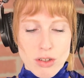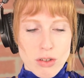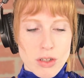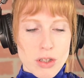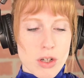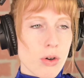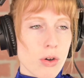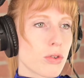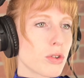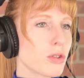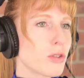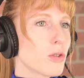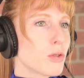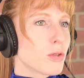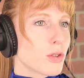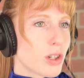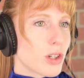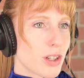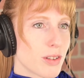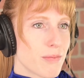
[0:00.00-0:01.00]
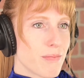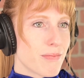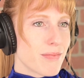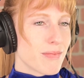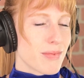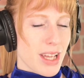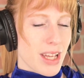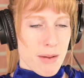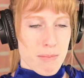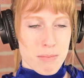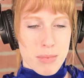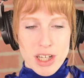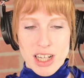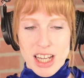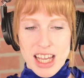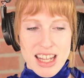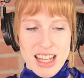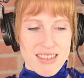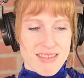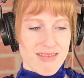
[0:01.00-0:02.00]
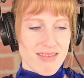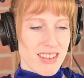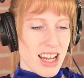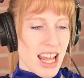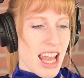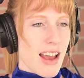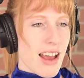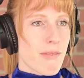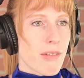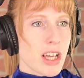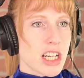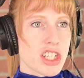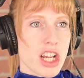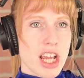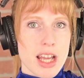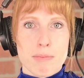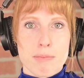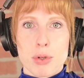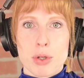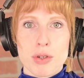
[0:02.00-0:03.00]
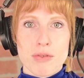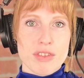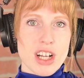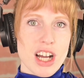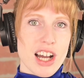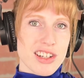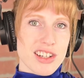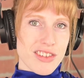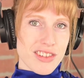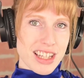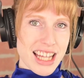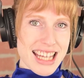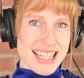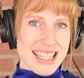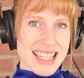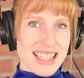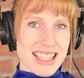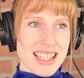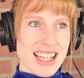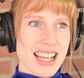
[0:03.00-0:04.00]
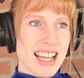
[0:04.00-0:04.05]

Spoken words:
go to Google and put in FHA approved condo list,